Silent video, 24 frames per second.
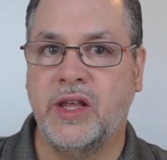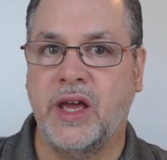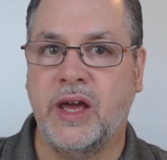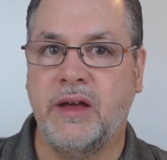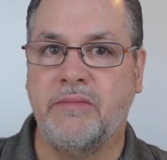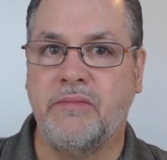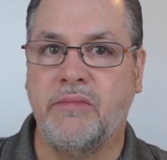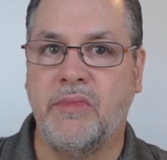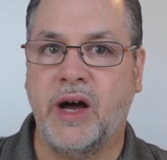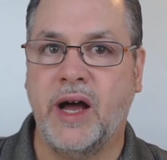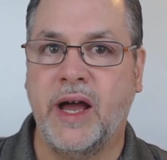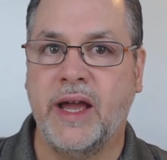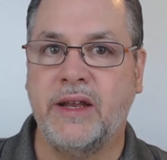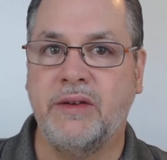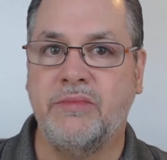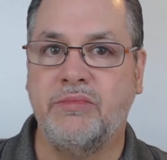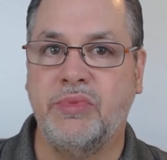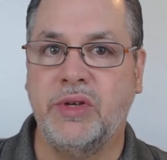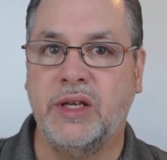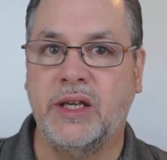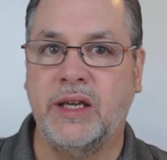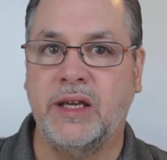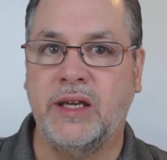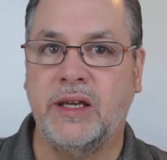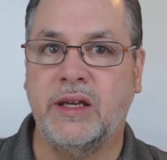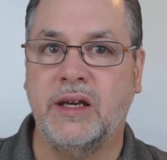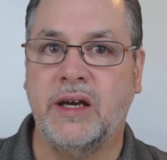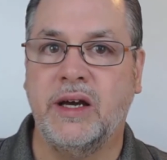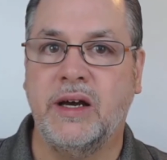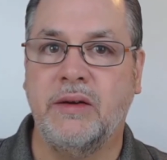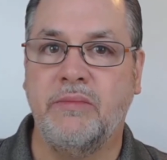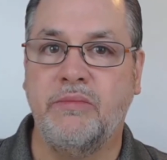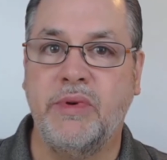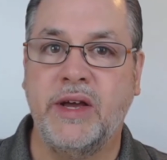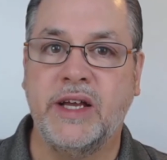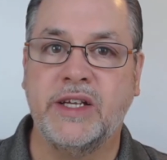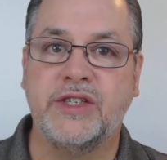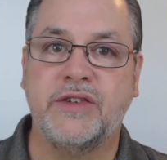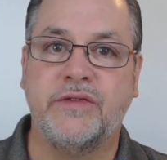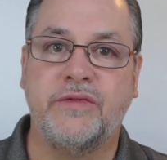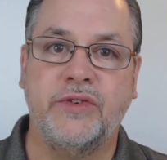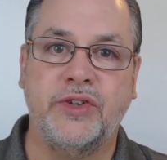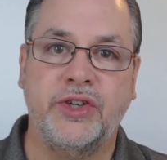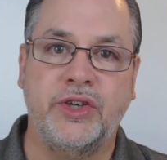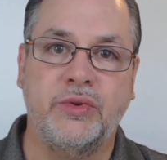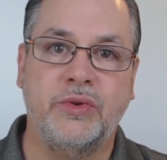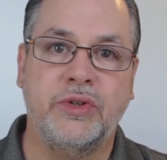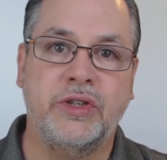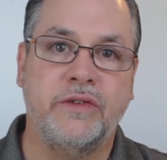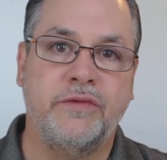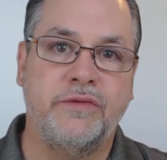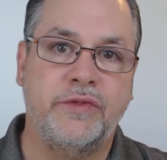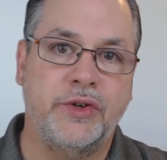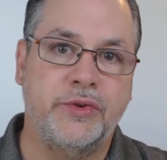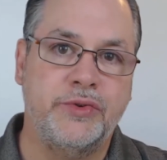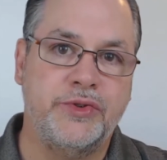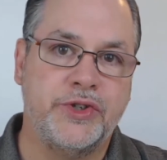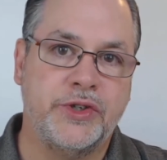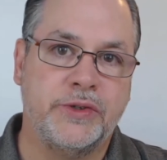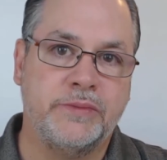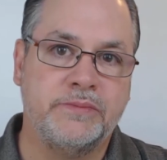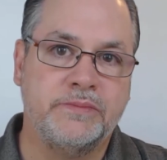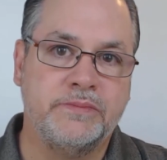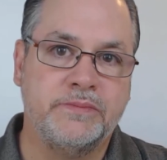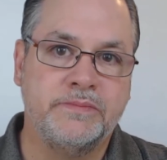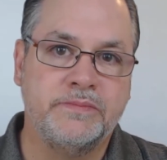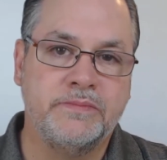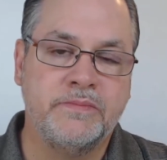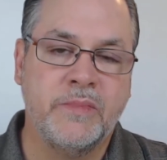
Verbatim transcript: that might be best for you in the future.